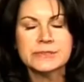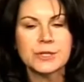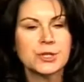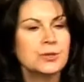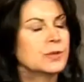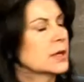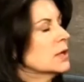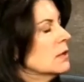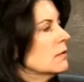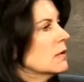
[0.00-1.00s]
day. Absolutely.
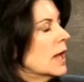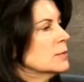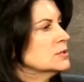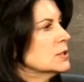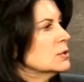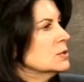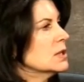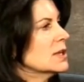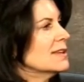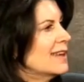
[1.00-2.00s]

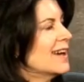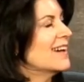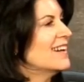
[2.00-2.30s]
Absolutely. Yeah.